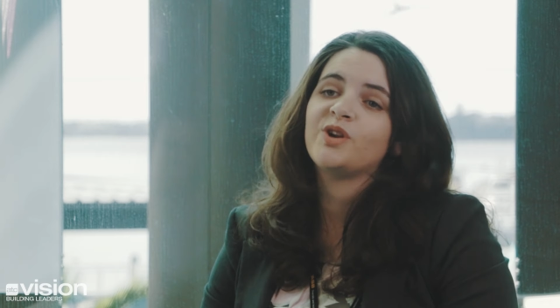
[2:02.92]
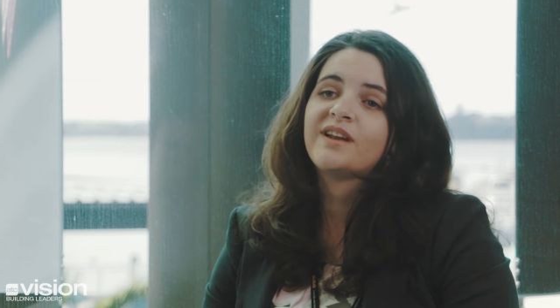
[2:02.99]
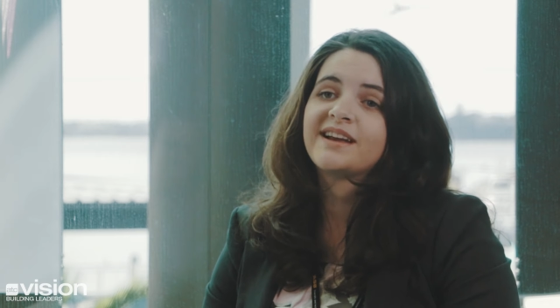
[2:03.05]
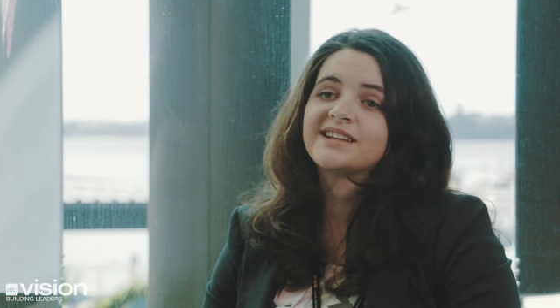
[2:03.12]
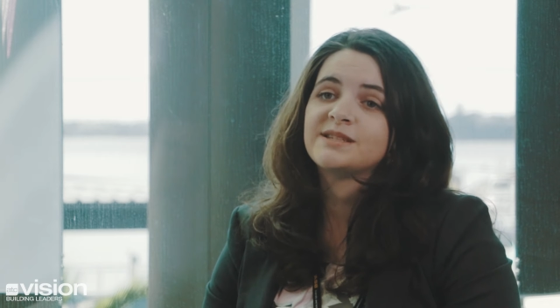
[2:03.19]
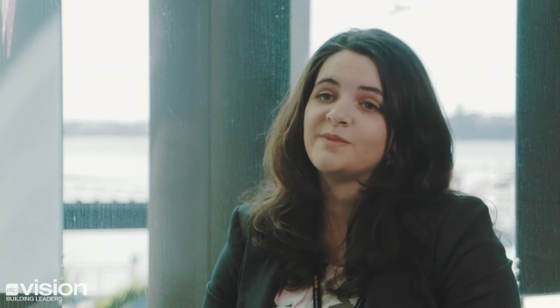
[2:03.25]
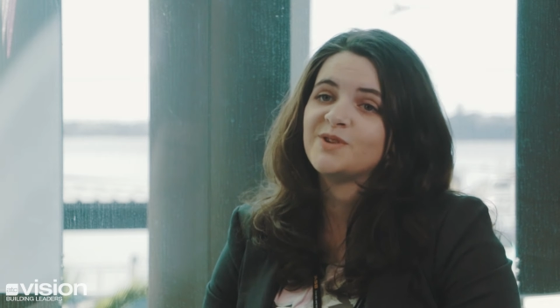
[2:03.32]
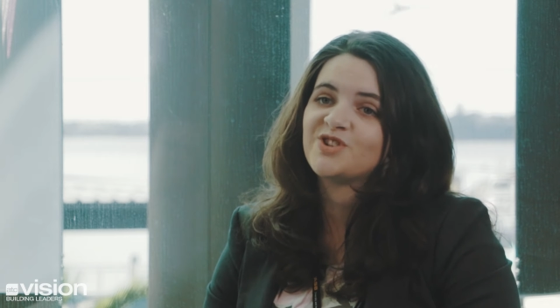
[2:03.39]
who
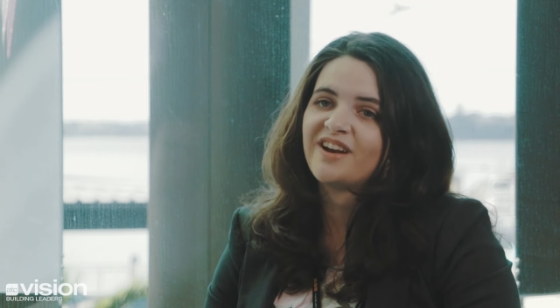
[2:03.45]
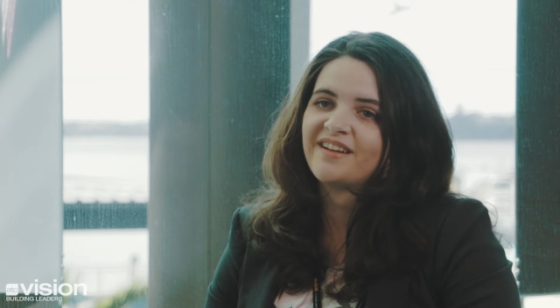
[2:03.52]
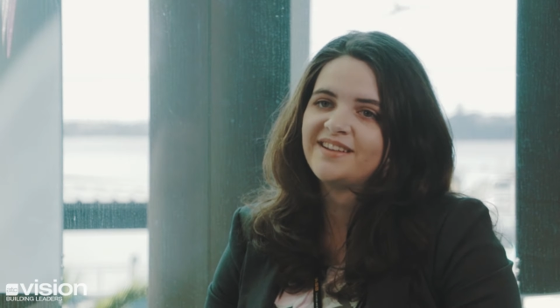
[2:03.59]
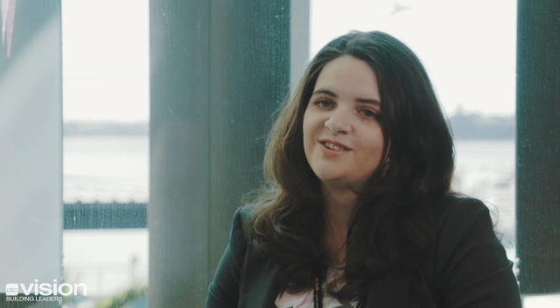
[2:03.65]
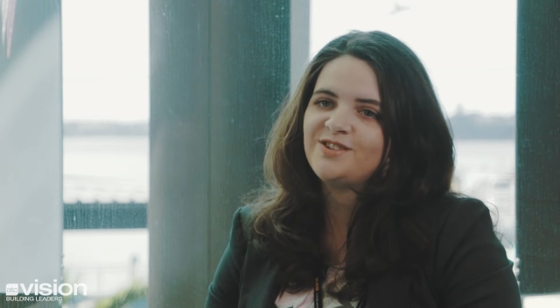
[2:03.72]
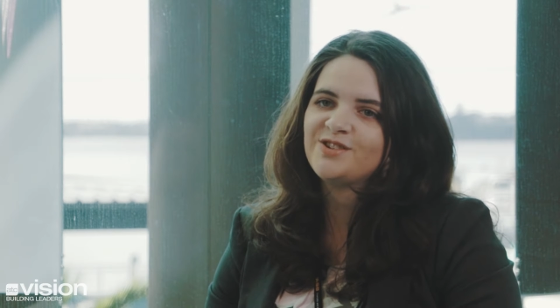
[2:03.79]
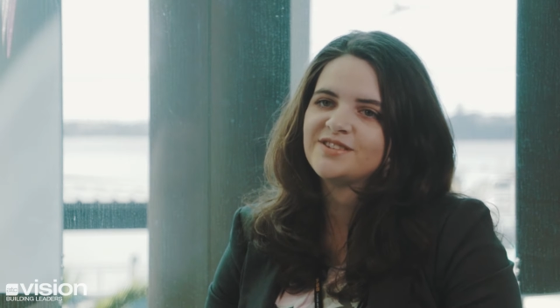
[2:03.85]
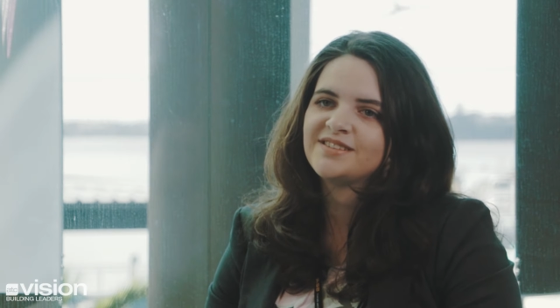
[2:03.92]
likes to be
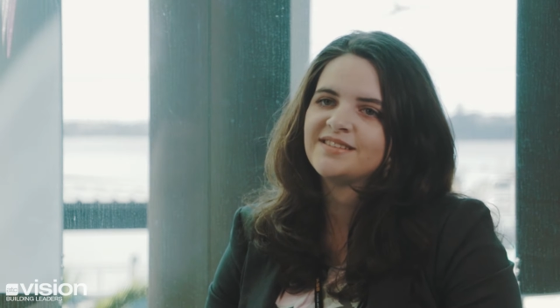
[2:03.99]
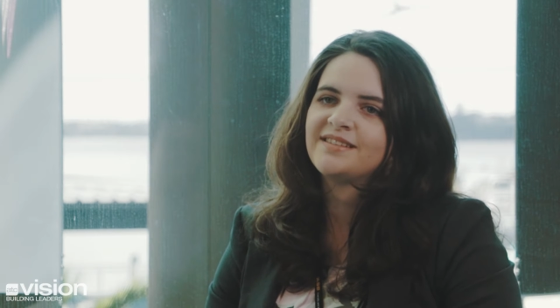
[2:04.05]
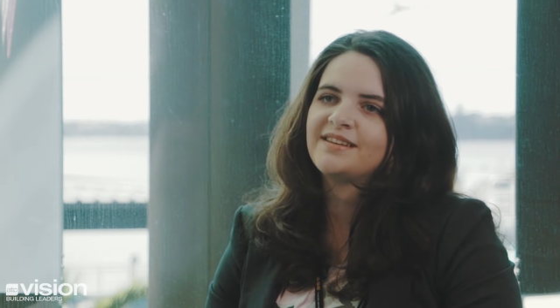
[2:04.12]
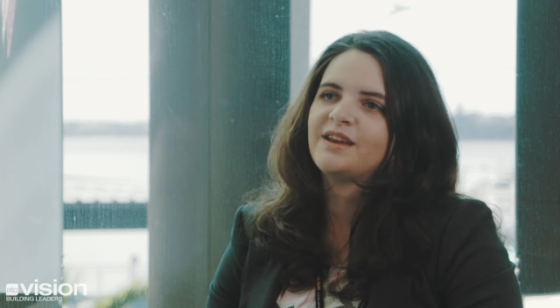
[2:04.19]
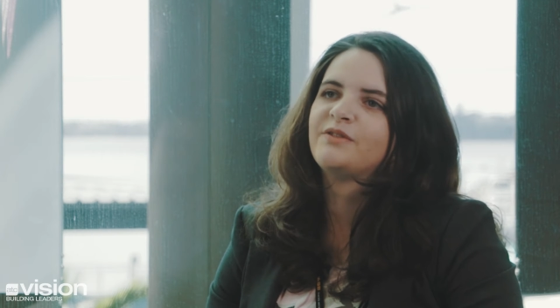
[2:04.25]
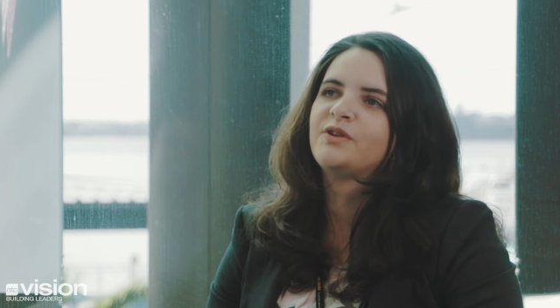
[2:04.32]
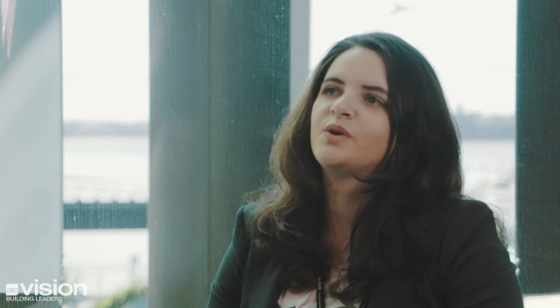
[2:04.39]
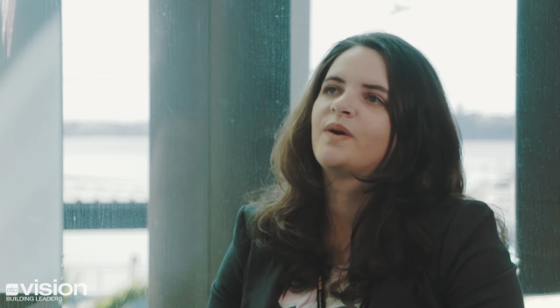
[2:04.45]
challenged,
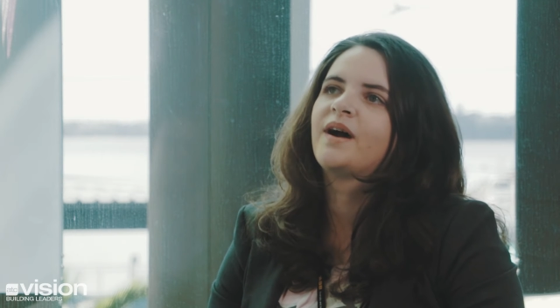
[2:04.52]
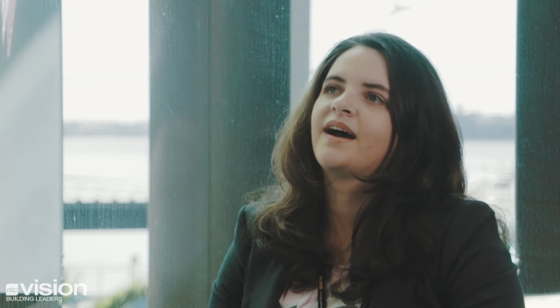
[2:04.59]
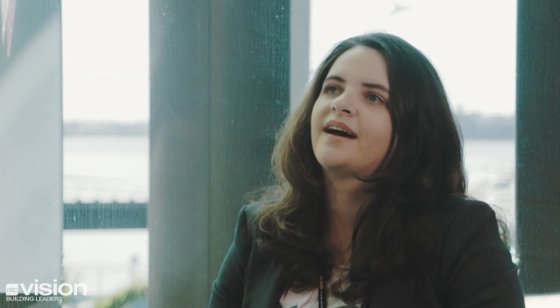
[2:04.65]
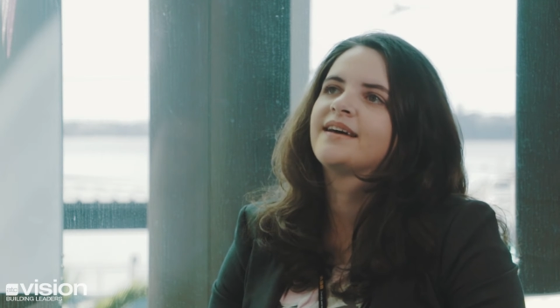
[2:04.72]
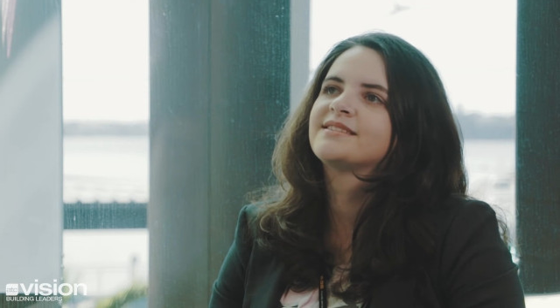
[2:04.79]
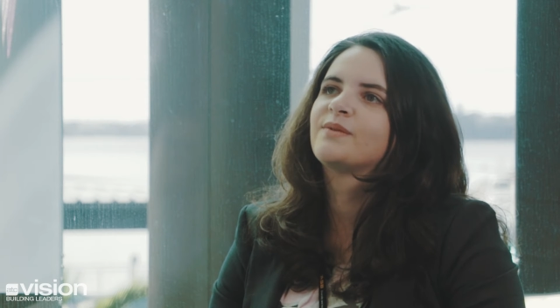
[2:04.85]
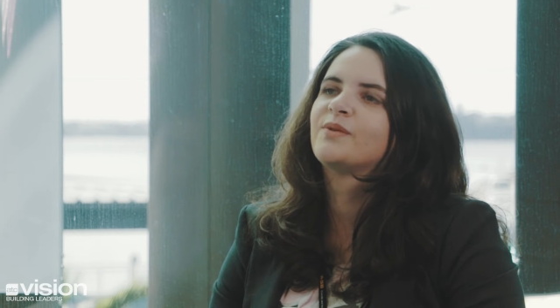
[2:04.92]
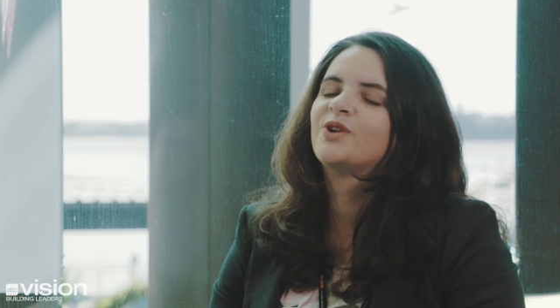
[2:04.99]
if you
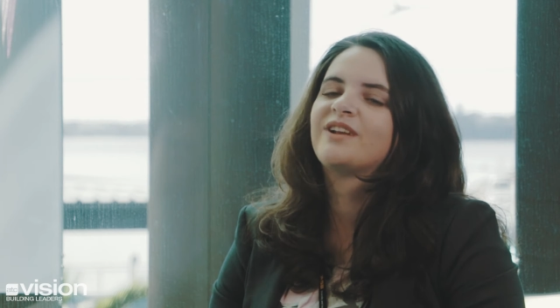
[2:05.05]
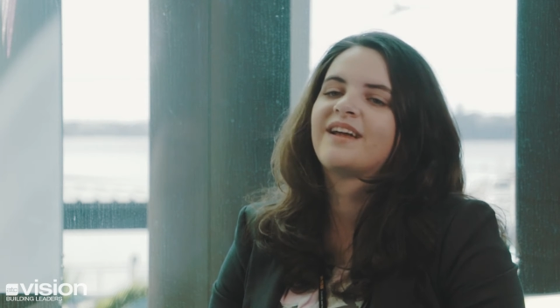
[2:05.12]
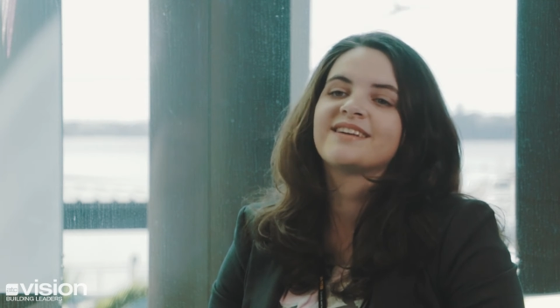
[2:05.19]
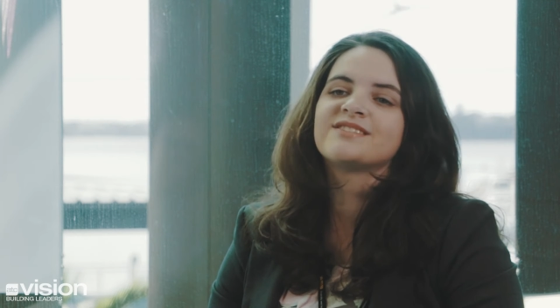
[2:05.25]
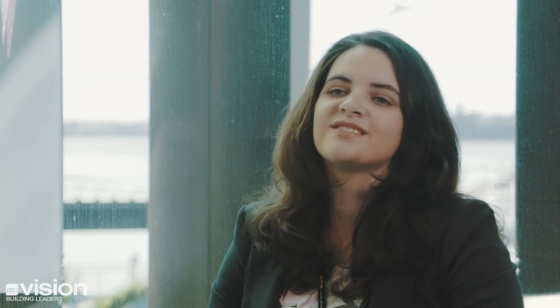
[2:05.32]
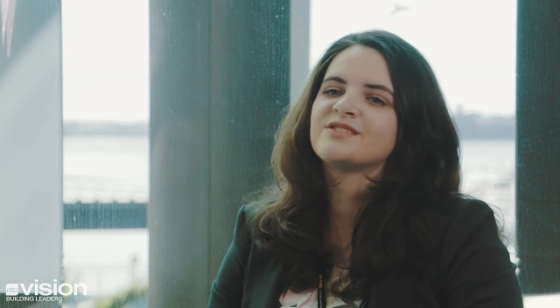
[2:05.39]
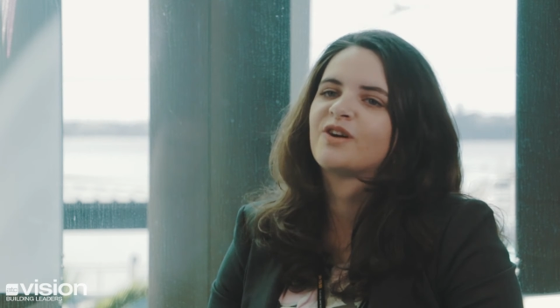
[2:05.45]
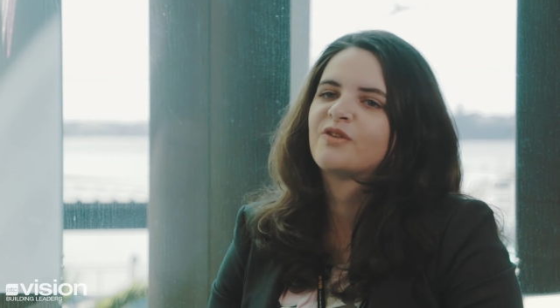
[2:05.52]
are someone who
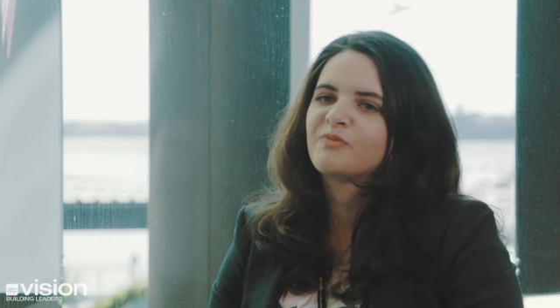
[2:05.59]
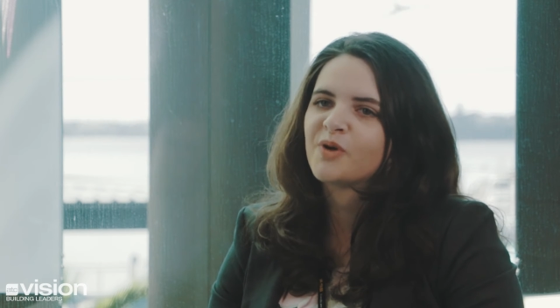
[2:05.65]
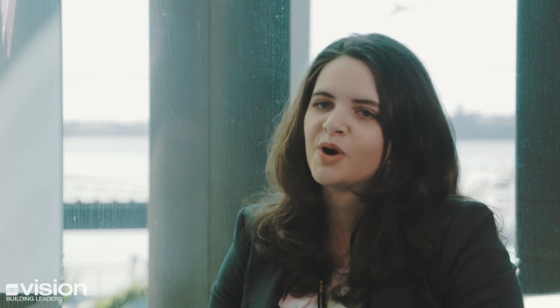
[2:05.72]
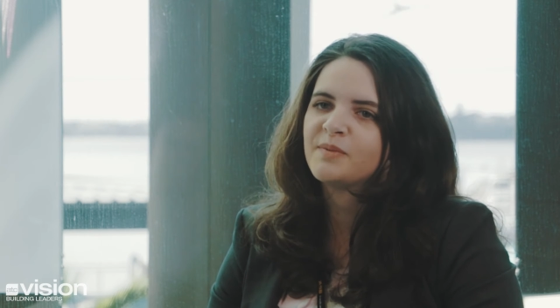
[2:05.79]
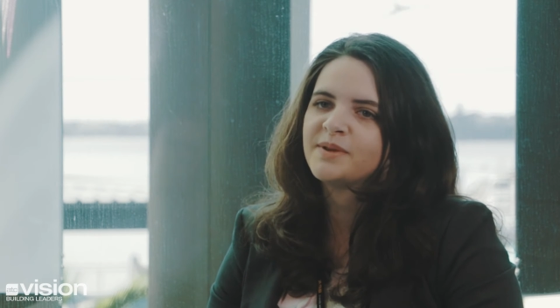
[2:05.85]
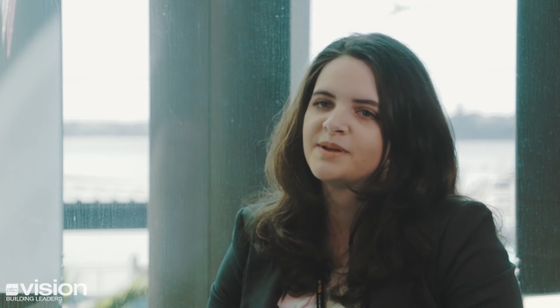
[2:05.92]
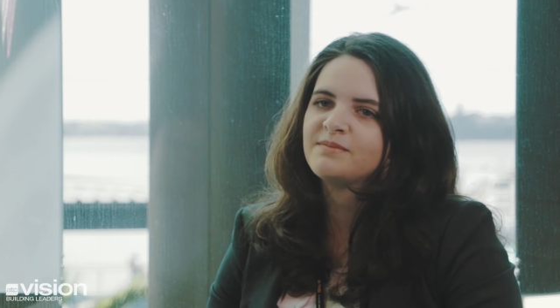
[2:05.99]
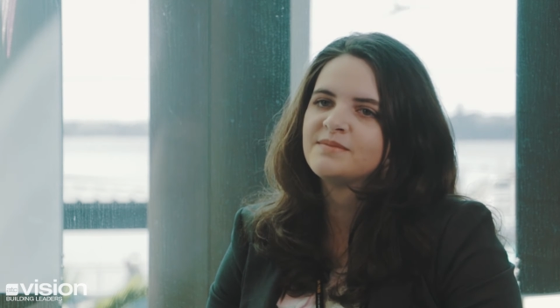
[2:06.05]
likes to solve
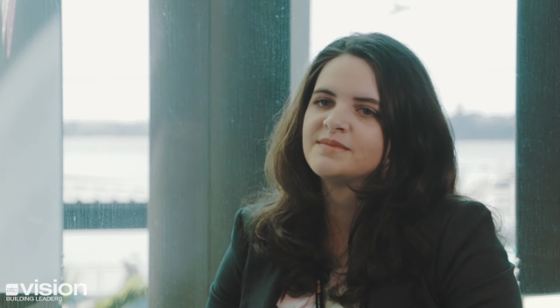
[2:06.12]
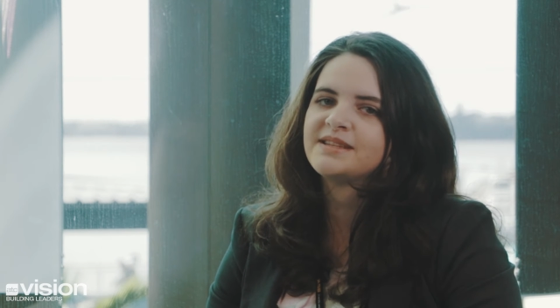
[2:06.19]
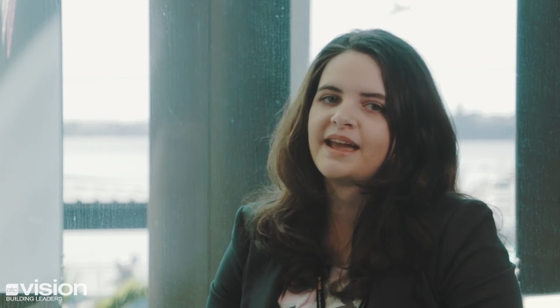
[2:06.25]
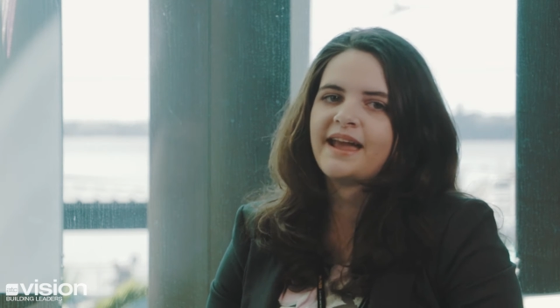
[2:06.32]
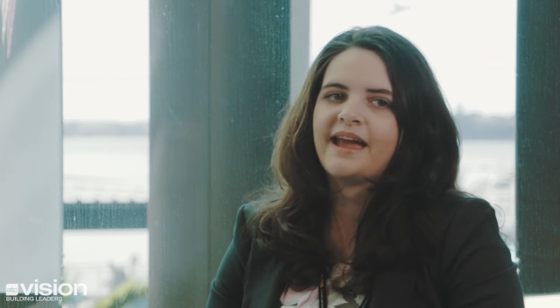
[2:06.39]
problems